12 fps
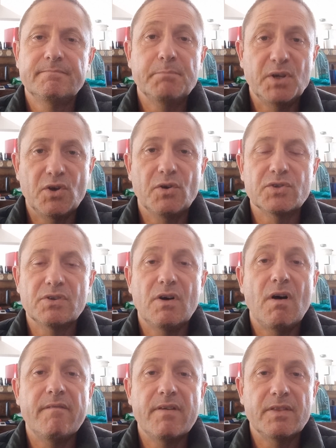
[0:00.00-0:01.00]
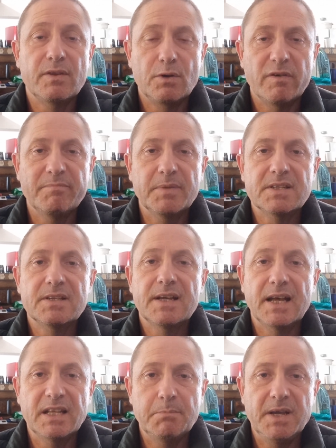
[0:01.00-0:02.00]
Because of the government
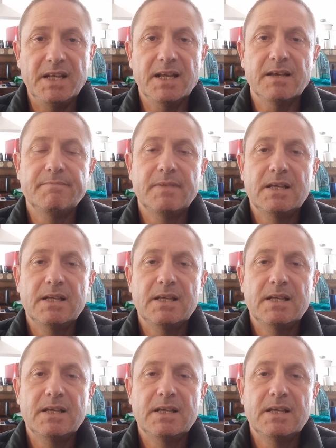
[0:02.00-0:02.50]
and the media.